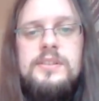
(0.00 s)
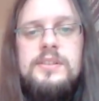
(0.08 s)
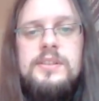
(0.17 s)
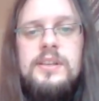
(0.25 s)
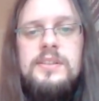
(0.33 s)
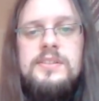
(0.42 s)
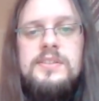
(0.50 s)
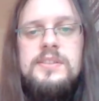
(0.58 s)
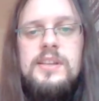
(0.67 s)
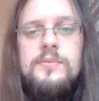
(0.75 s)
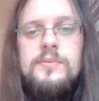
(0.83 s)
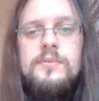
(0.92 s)
king
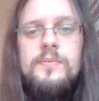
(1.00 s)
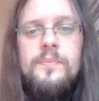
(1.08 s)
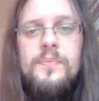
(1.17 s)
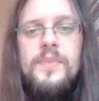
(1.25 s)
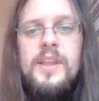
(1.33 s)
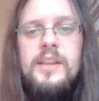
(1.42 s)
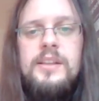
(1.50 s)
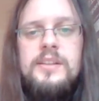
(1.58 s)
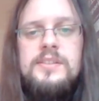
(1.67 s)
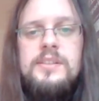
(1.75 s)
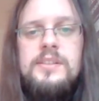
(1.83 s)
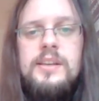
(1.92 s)
c7, knight takes
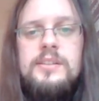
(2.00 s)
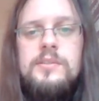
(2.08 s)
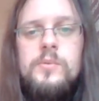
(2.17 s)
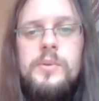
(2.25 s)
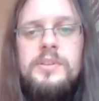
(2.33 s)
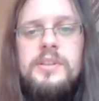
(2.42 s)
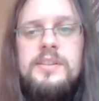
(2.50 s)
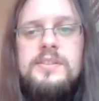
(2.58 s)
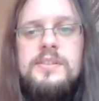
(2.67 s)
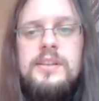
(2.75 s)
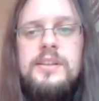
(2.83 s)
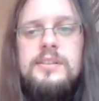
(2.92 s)
e8, queen takes e8,